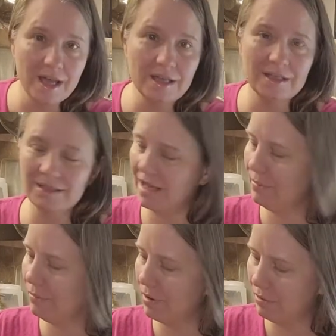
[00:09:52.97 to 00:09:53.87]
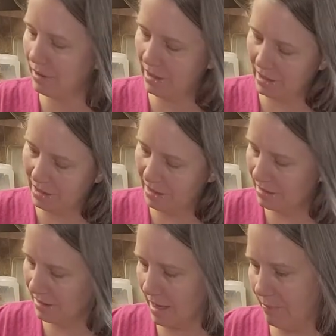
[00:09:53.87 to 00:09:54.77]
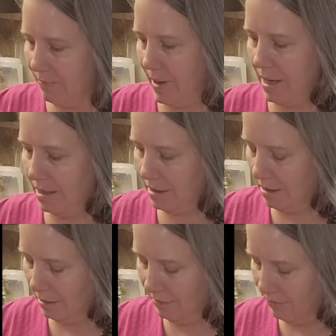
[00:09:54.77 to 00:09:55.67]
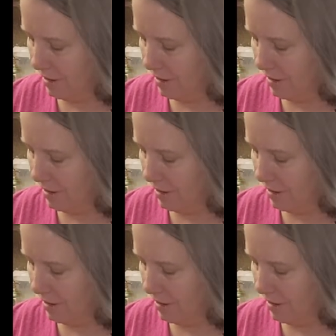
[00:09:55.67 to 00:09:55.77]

is getting broken in. It's getting paint all over